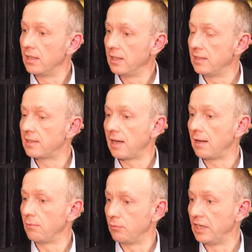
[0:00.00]
Is
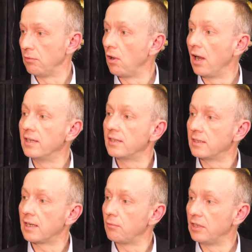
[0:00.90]
that really right? Is
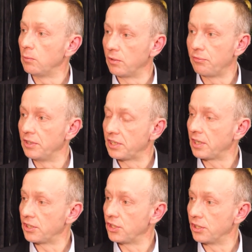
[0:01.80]
that really what a free
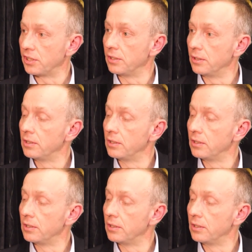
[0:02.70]
society should do?